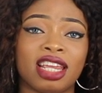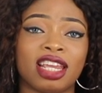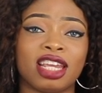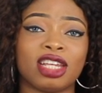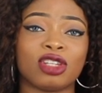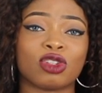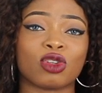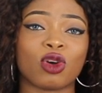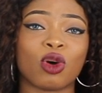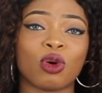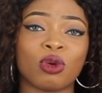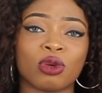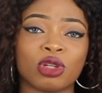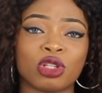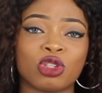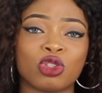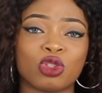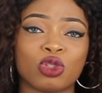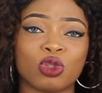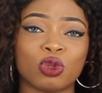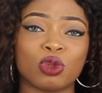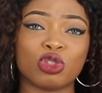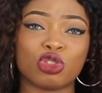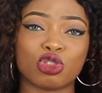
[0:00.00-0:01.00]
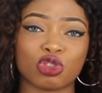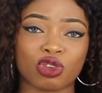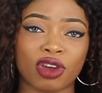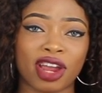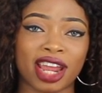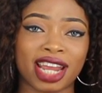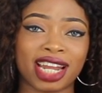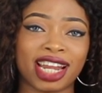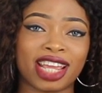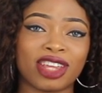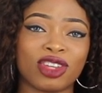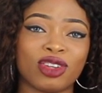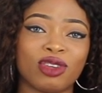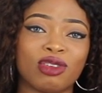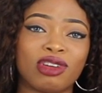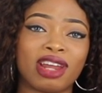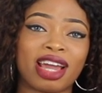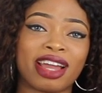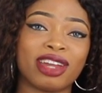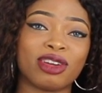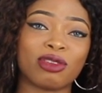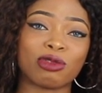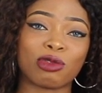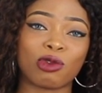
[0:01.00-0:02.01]
is always so dry. Like, you know
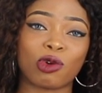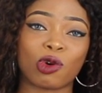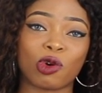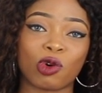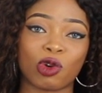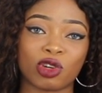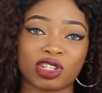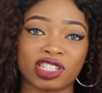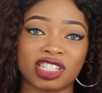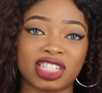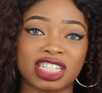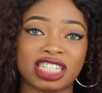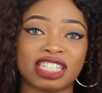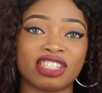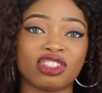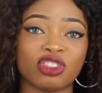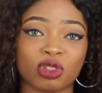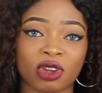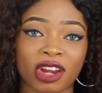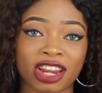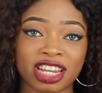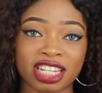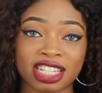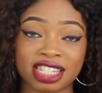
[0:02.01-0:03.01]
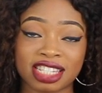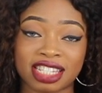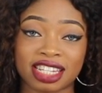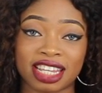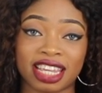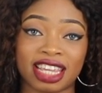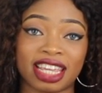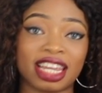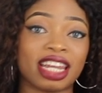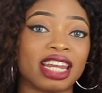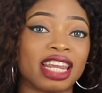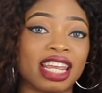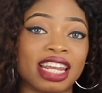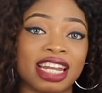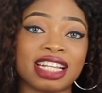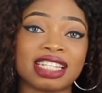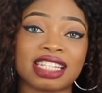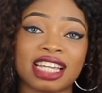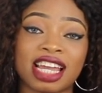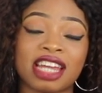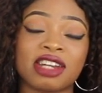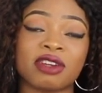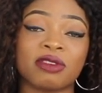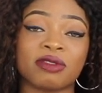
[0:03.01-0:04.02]
that kind of crusty, dry skin? Yeah, that's
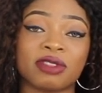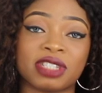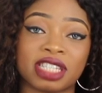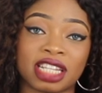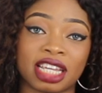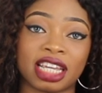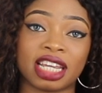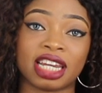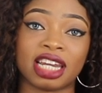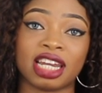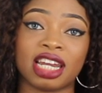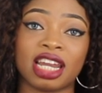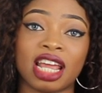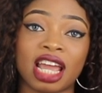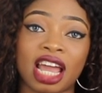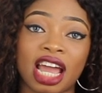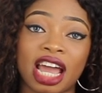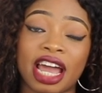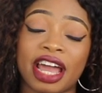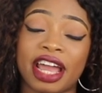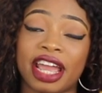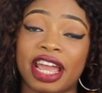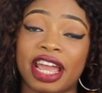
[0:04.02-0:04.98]
the kind of skin I